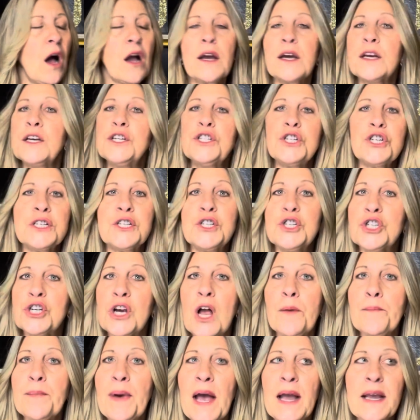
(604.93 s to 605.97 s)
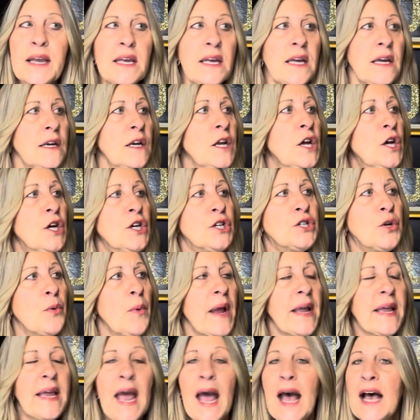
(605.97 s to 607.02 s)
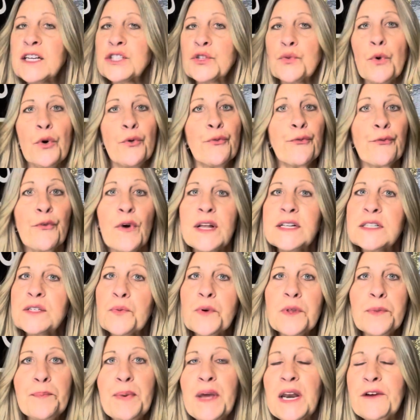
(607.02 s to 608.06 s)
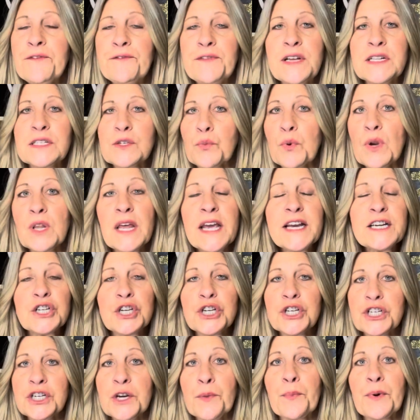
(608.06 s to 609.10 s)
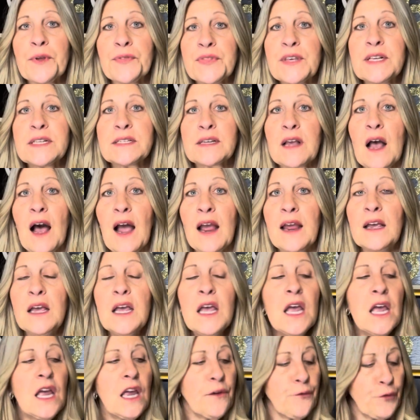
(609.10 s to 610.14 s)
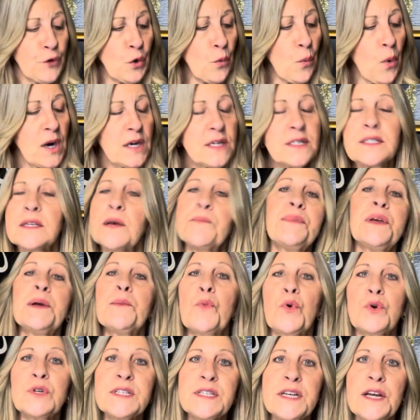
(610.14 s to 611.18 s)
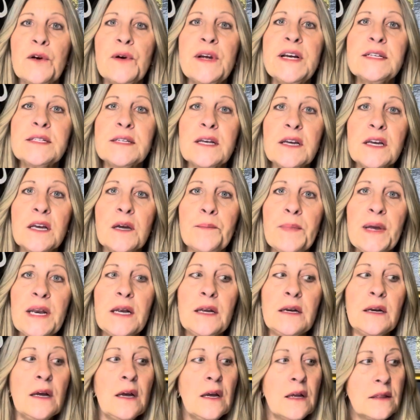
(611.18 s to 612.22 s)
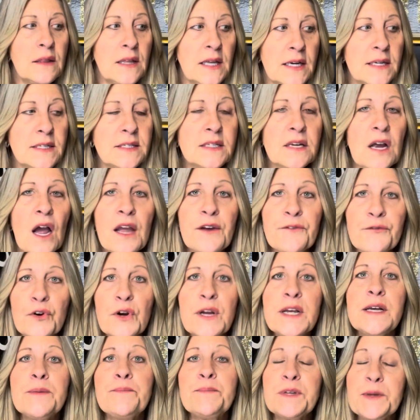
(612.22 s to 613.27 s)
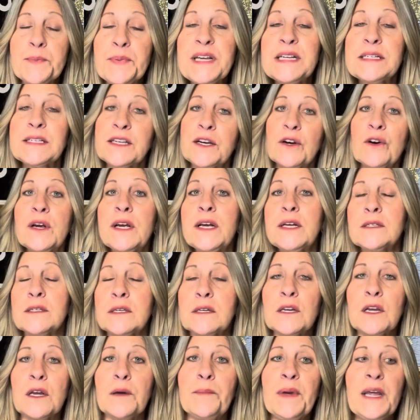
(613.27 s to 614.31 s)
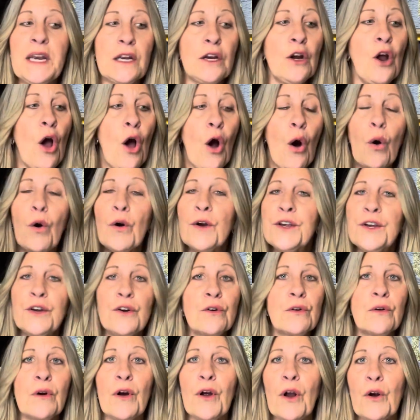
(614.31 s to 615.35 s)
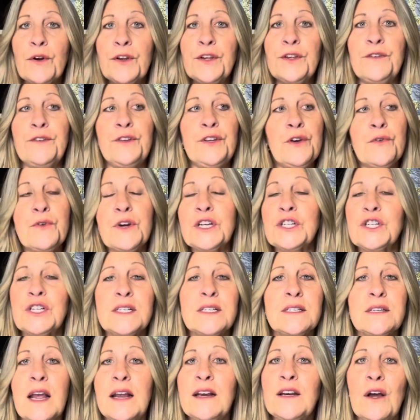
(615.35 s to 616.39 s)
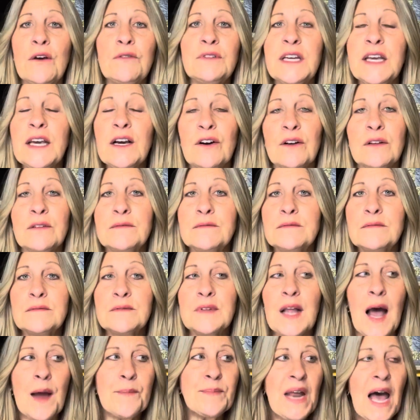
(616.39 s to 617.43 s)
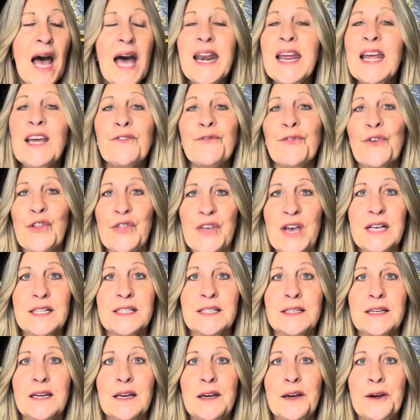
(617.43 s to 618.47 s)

going to just jump back in to a casual friends with benefits relationship with this guy. If you wanted something more serious and committed, then it's time for him to be serious and committed, or you can just say no deal. I'm not in for this.